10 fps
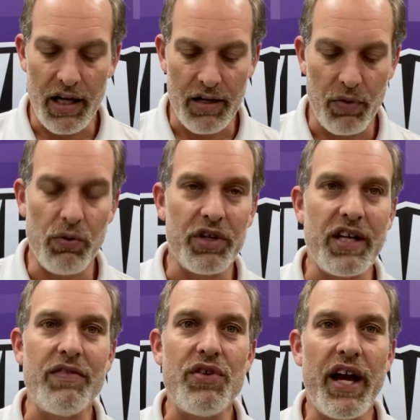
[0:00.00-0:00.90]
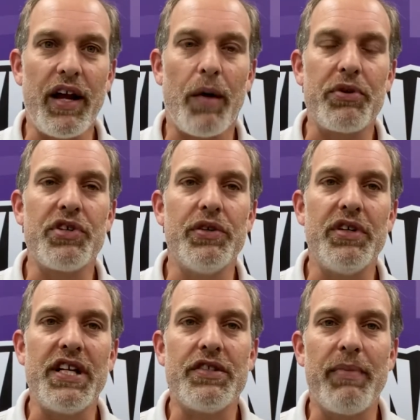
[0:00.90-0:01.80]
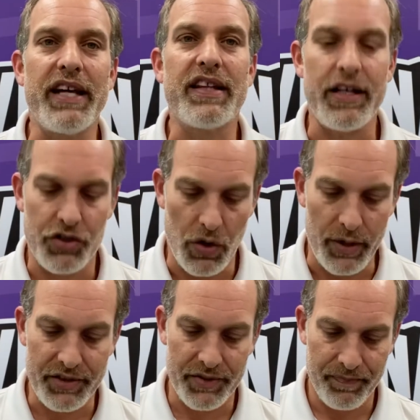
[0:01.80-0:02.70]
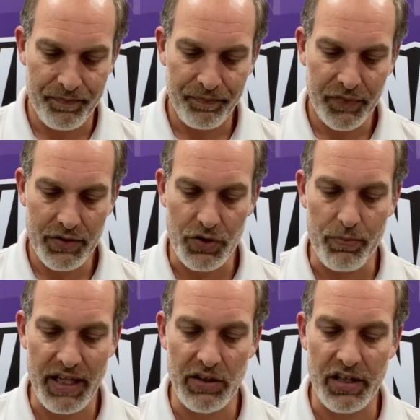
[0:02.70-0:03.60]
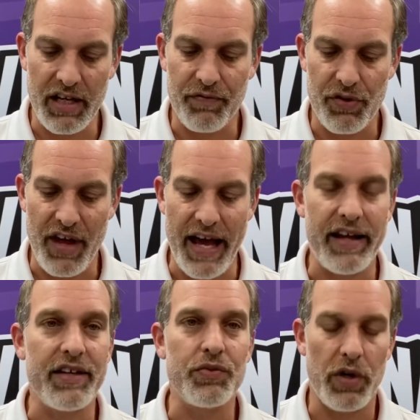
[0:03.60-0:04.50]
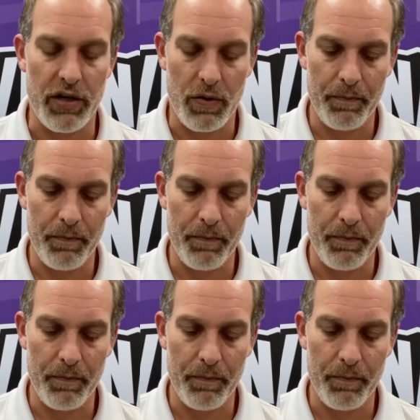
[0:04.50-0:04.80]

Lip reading: We want to give you that opportunity to make that choice. So be looking for that as well.